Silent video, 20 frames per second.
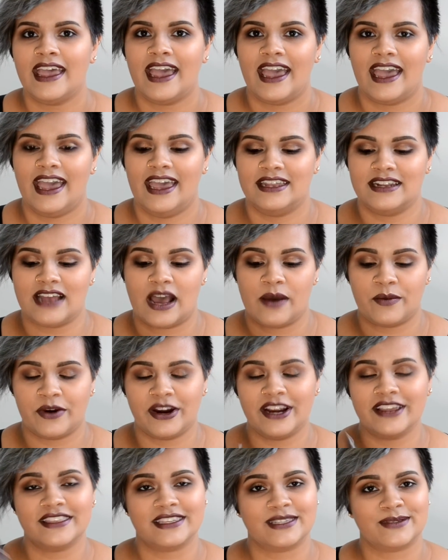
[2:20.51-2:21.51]
And I'm
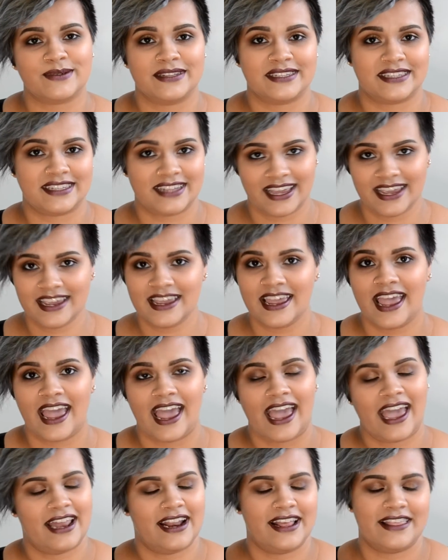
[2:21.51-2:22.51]
wearing this one today,
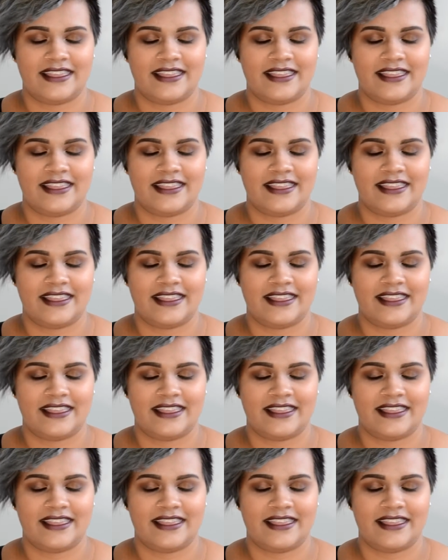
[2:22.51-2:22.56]
and I